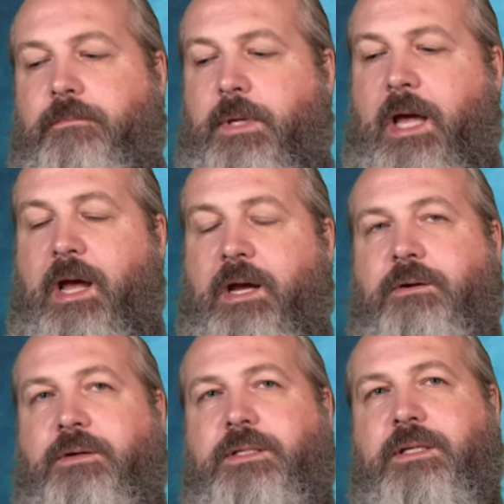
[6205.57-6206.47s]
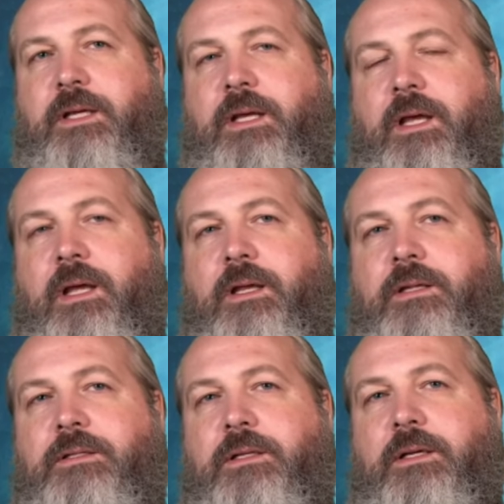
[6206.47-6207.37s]
accuracy and
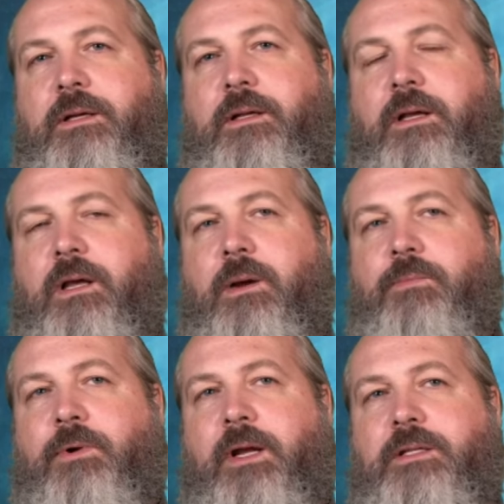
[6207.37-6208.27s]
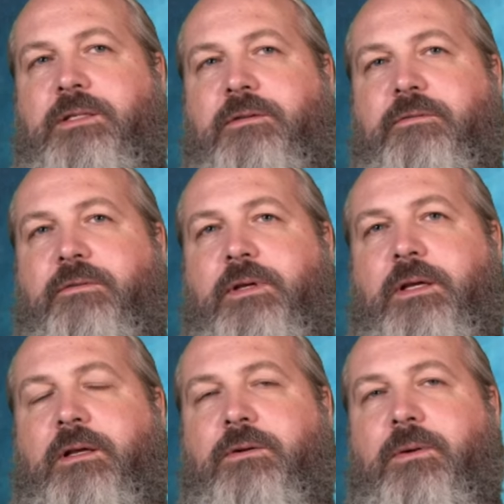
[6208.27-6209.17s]
a comprehensive
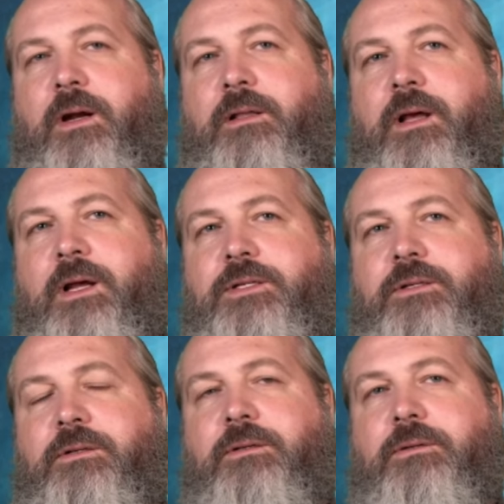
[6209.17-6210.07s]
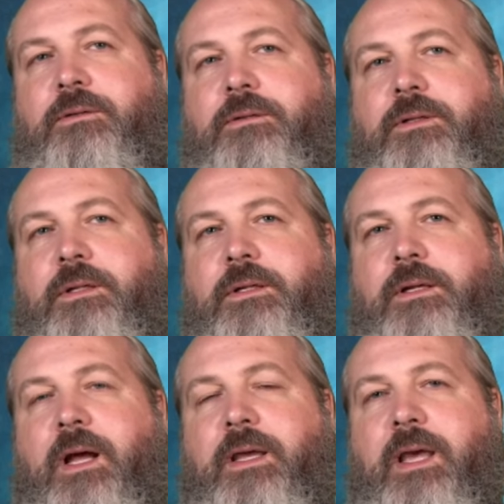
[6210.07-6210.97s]
chronological
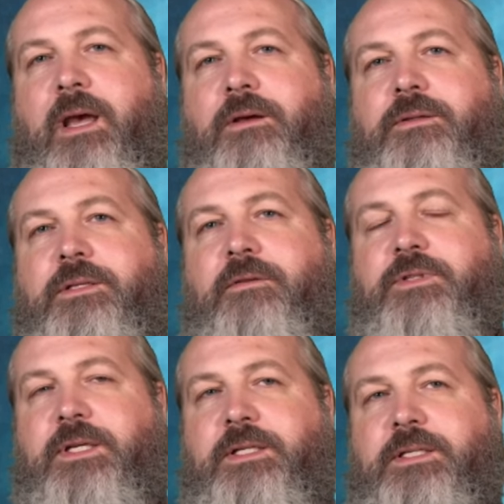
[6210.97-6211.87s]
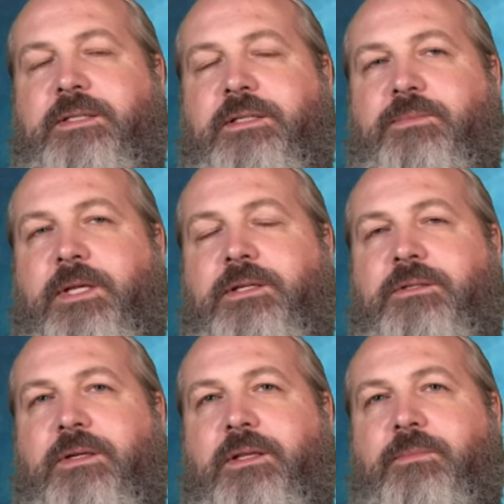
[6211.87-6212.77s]
account of Jesus's
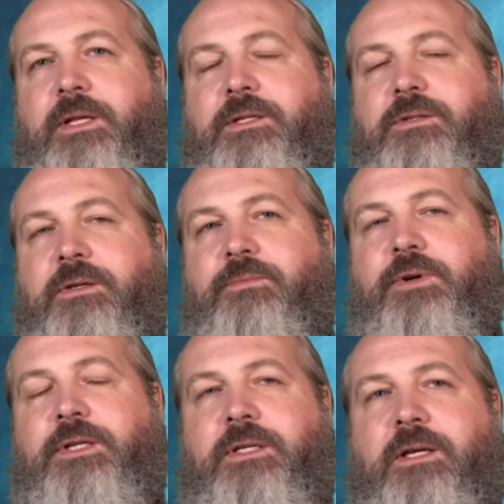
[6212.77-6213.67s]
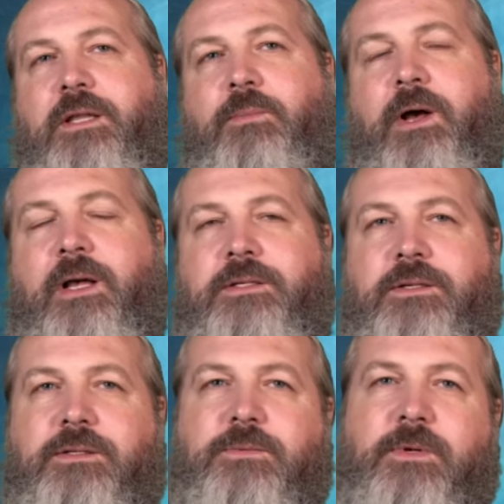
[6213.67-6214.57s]
ministry and the ministry and preaching of the
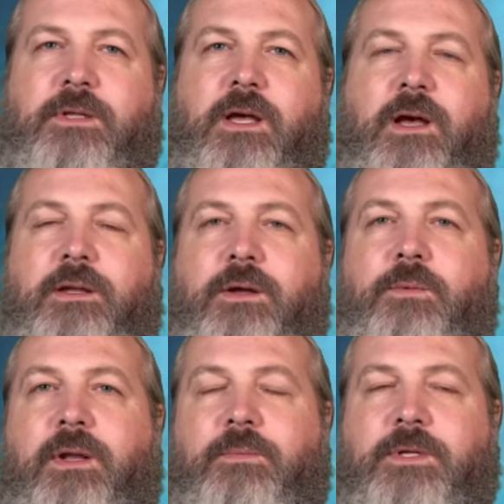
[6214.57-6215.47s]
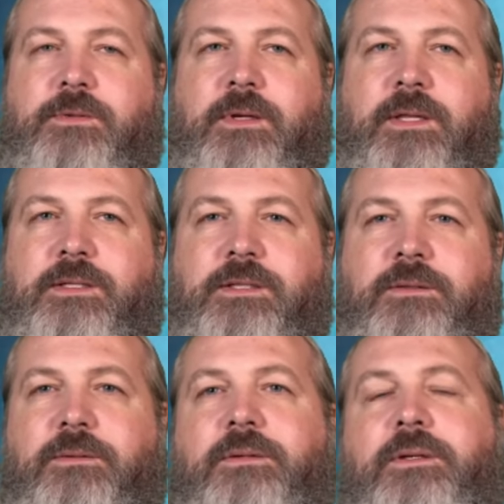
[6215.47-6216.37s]
apostles, with continuity between the two,